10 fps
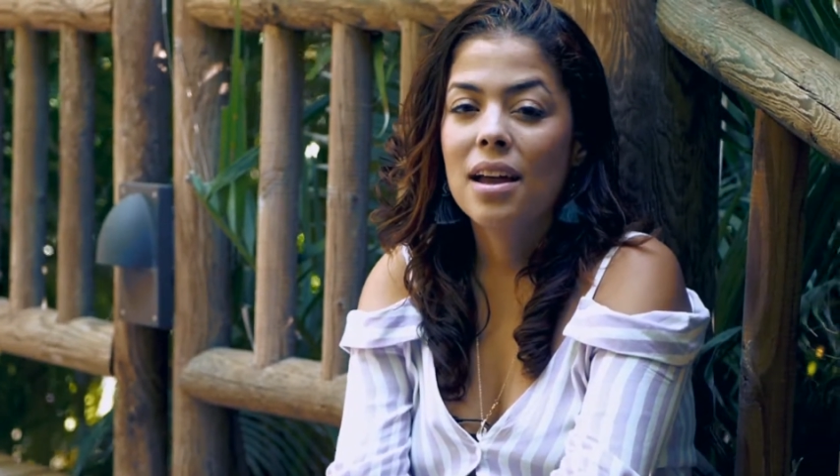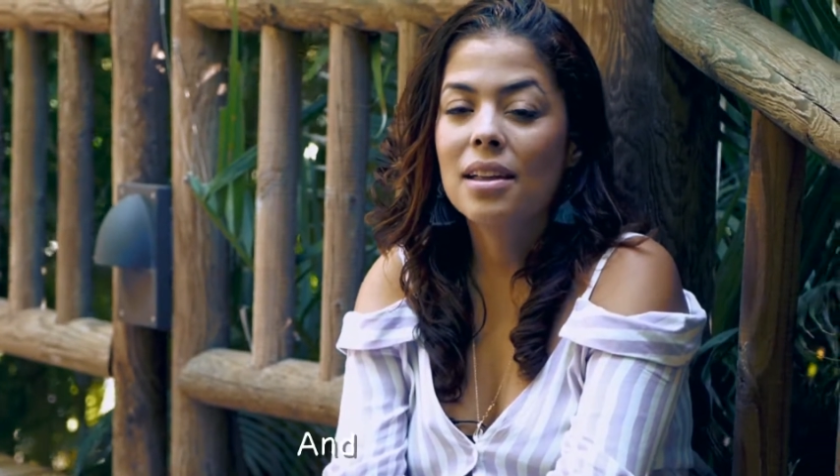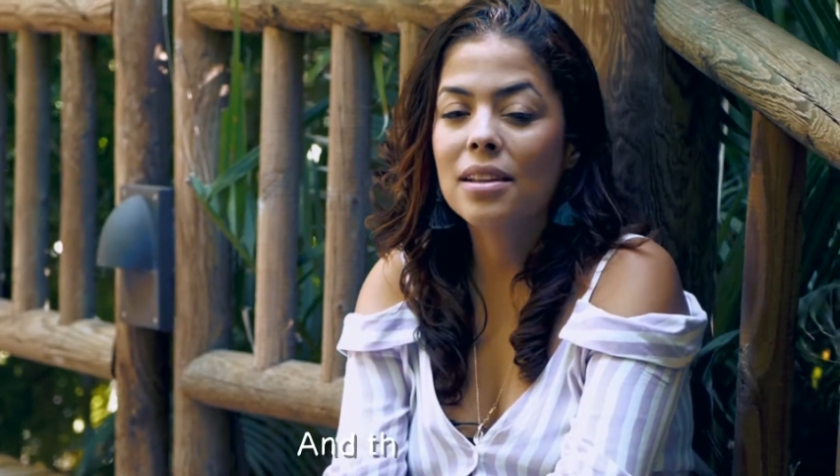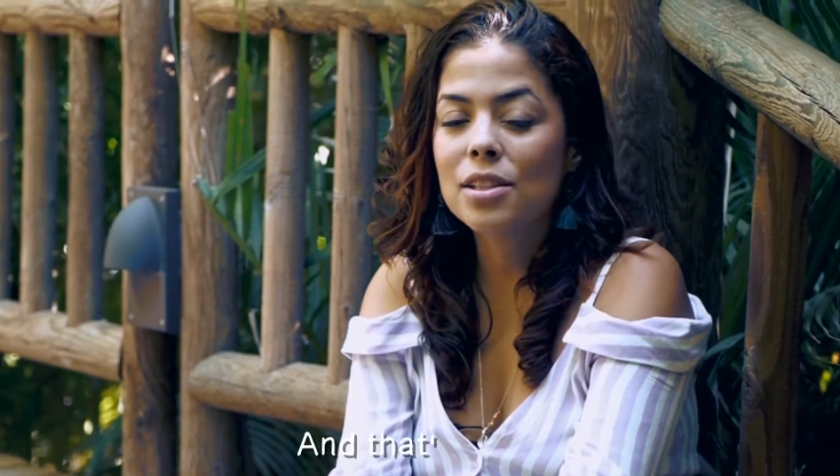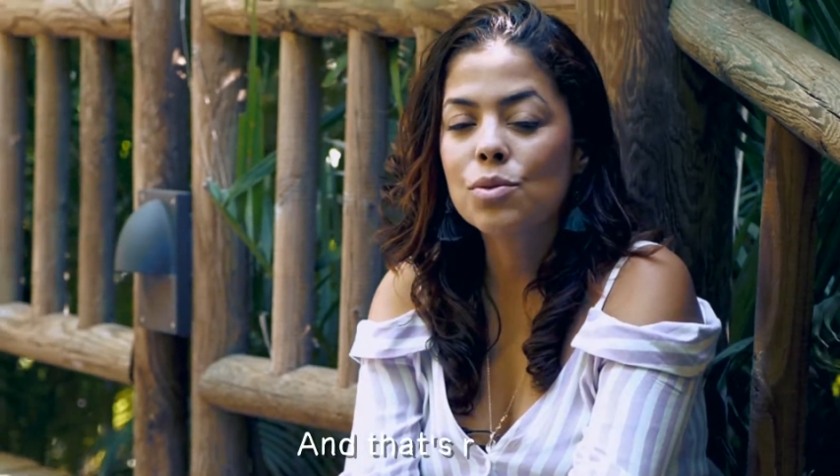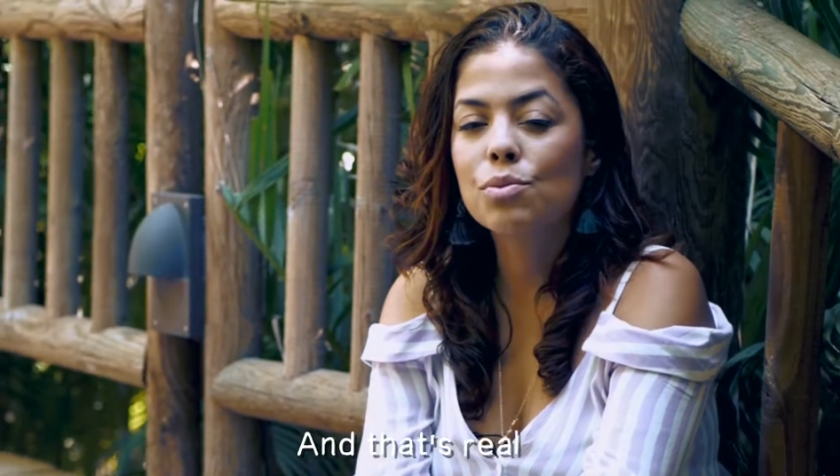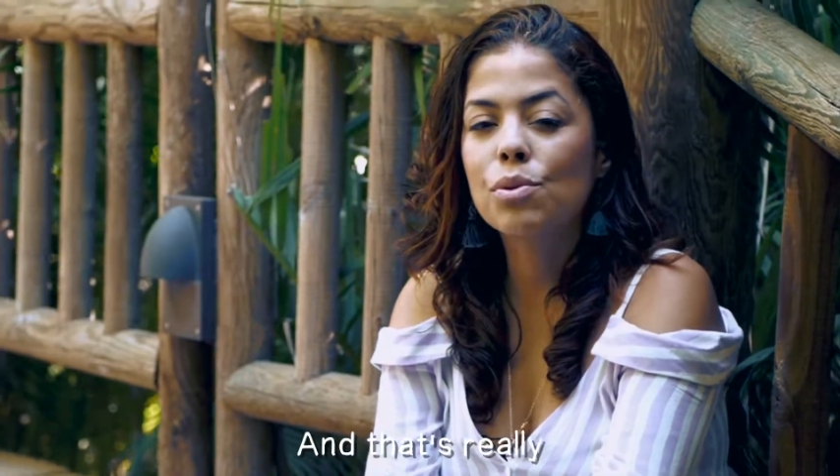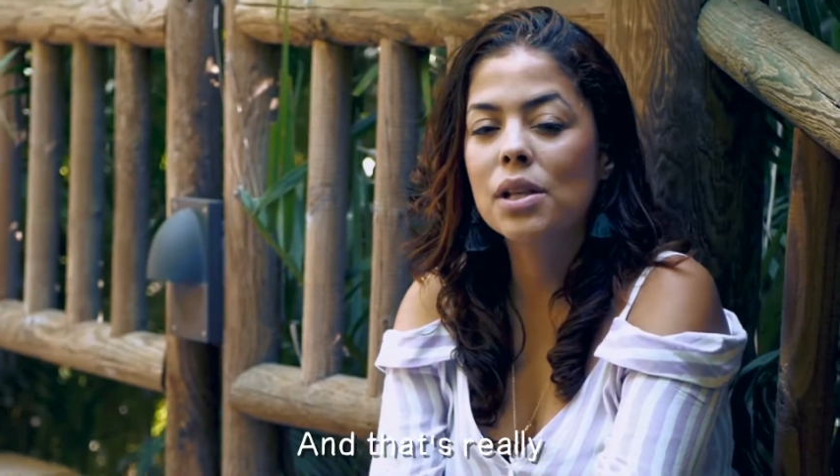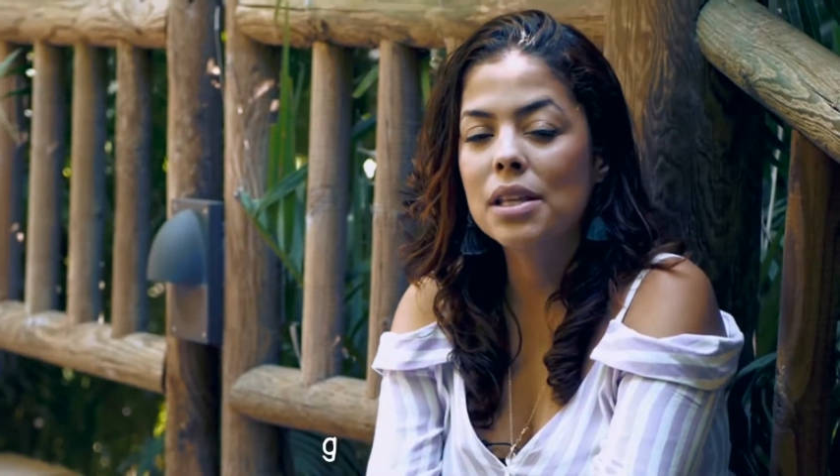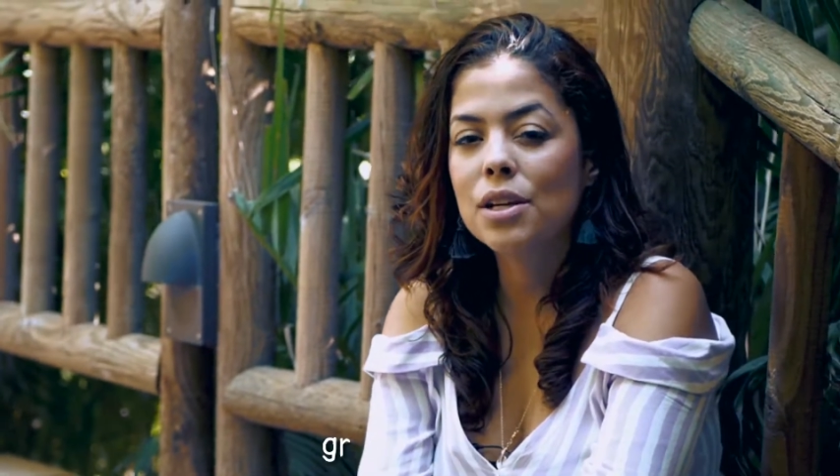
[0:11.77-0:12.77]
and let's
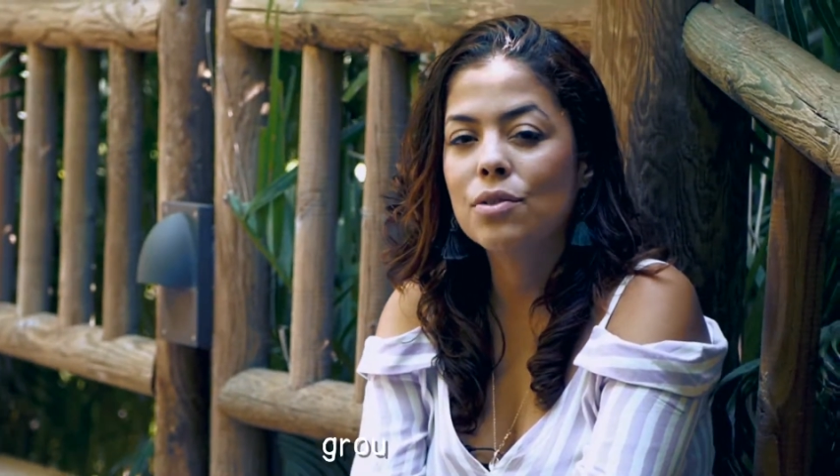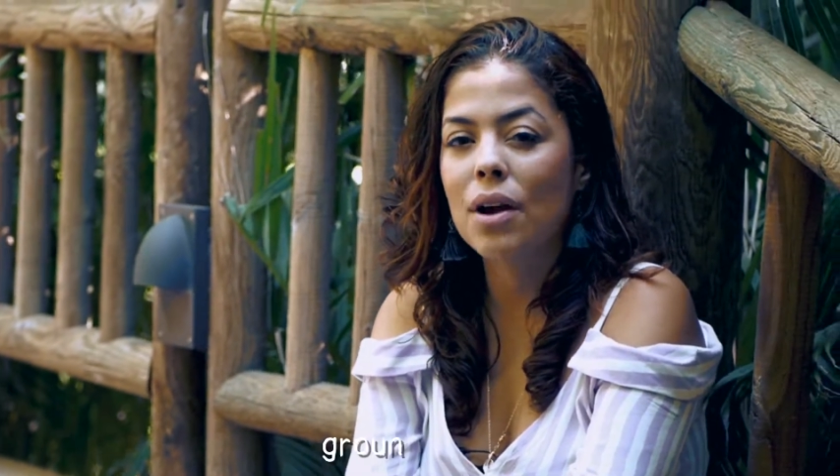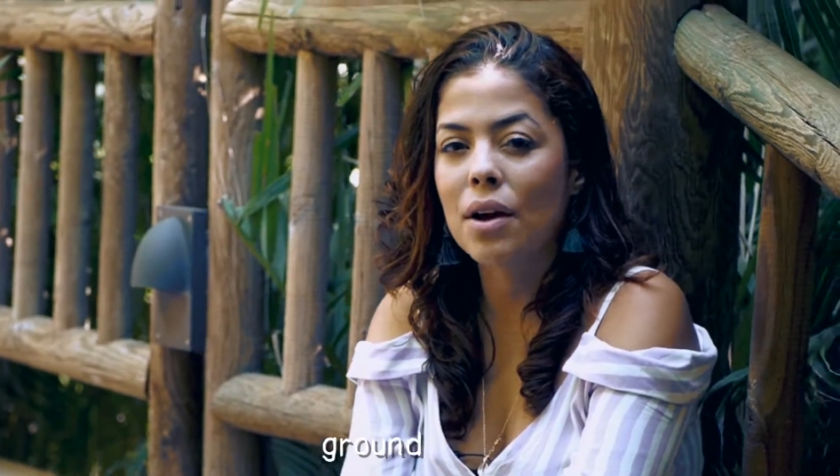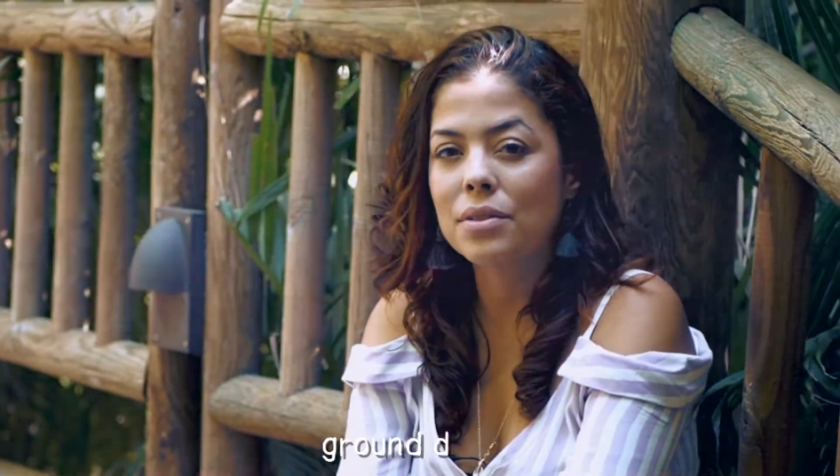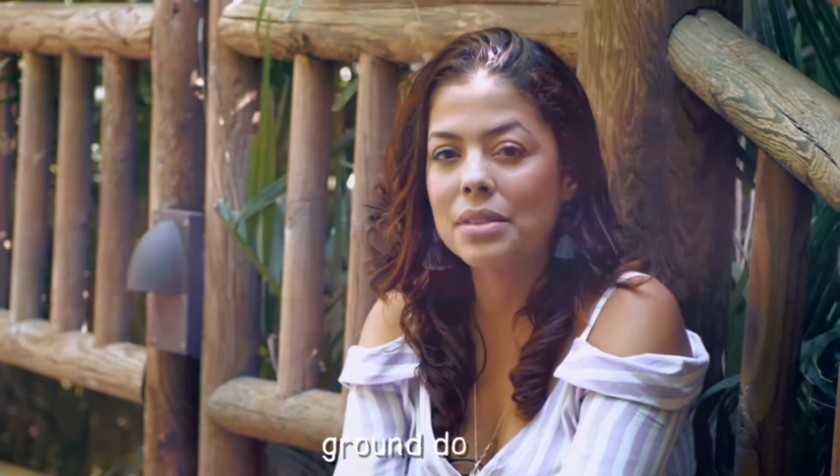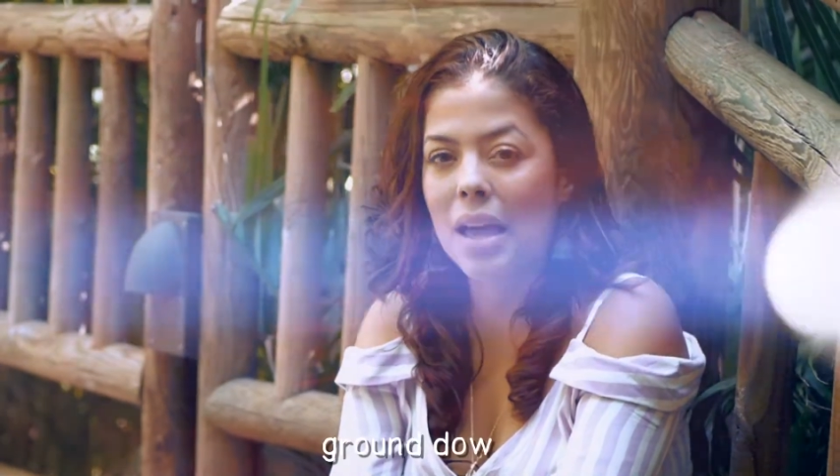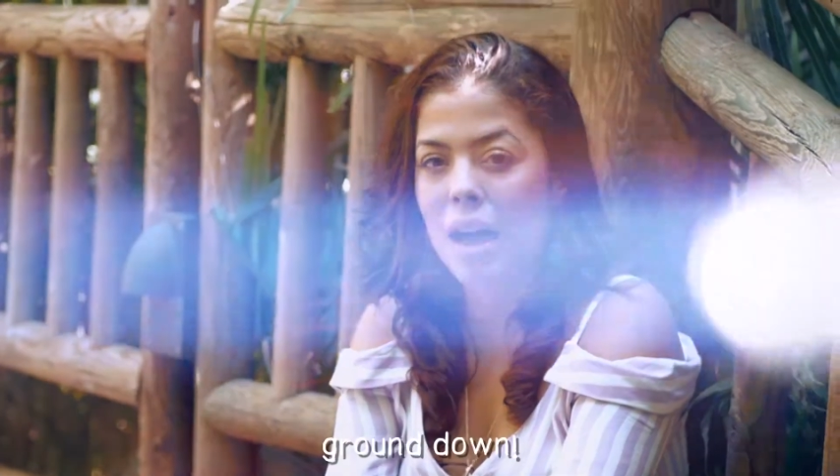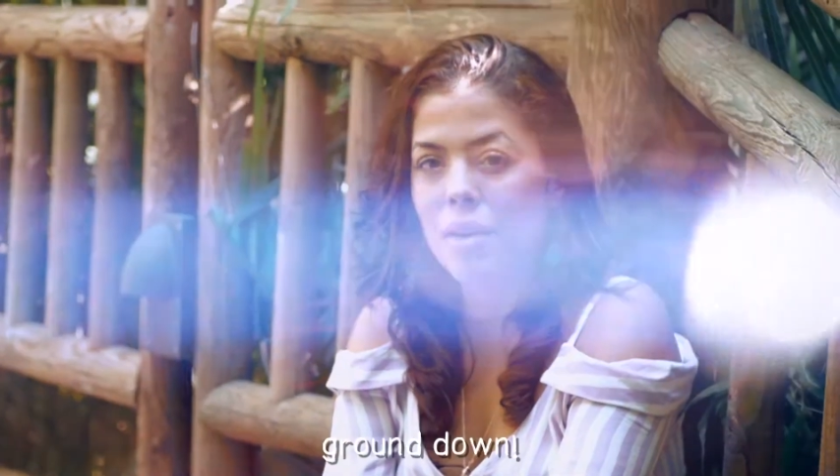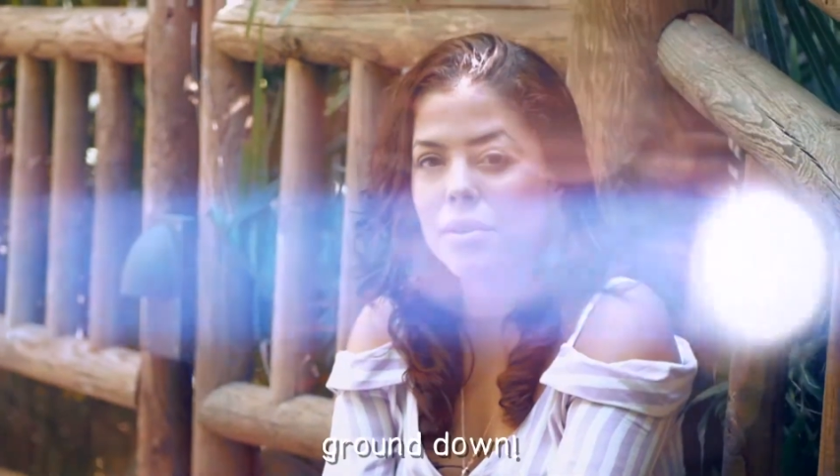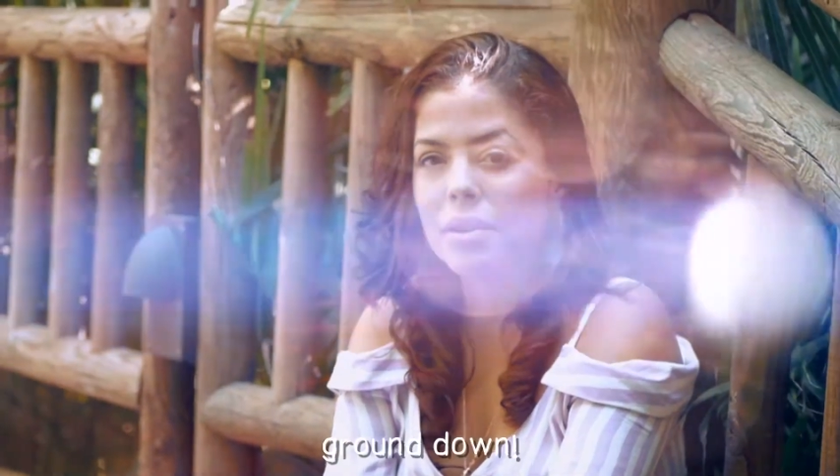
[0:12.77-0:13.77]
really ground
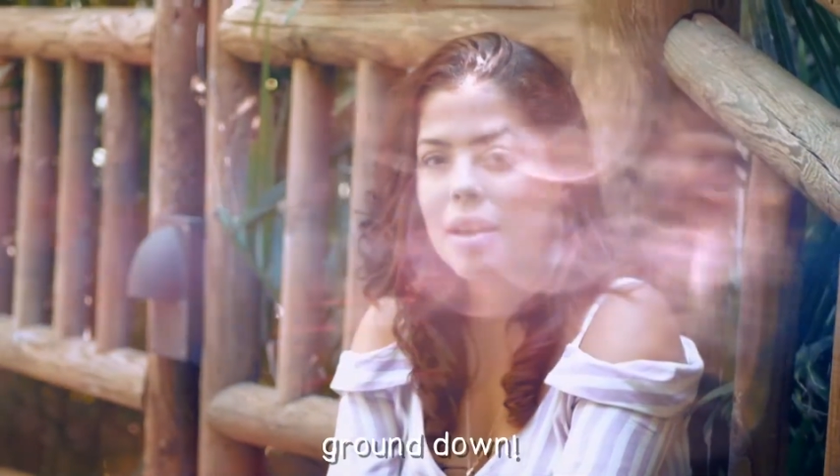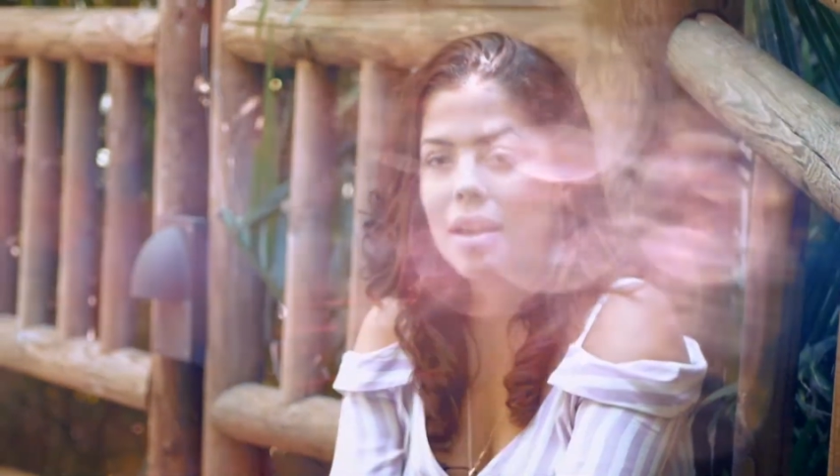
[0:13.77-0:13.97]
down.